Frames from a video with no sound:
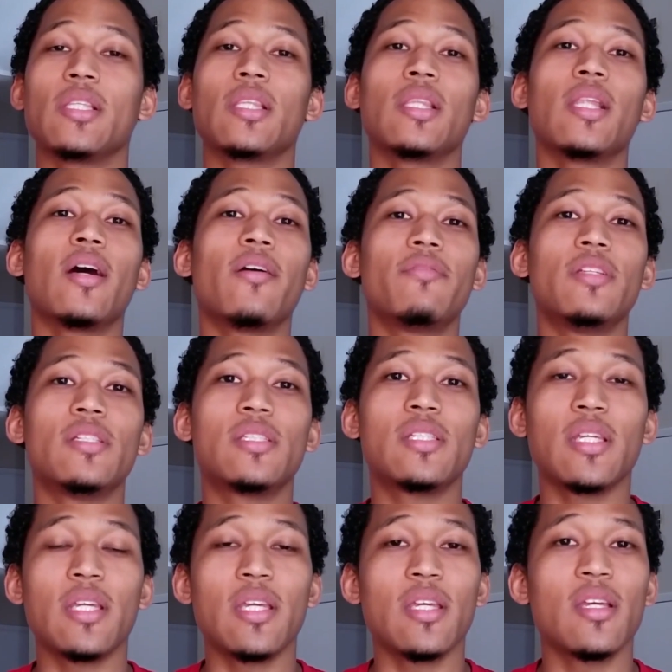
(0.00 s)
love to
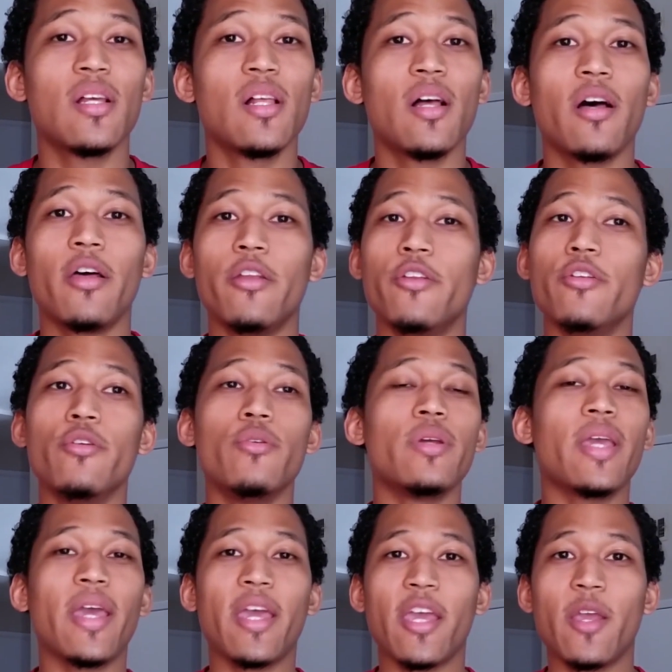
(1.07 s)
see a new
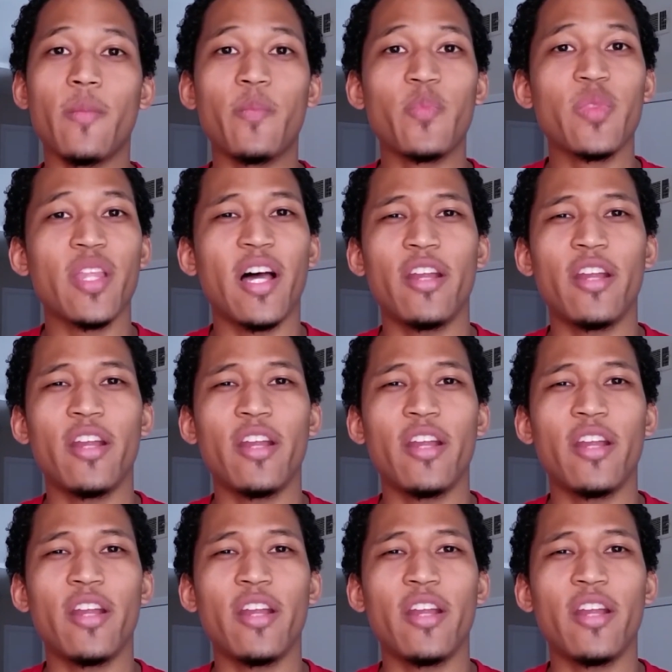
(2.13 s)
game.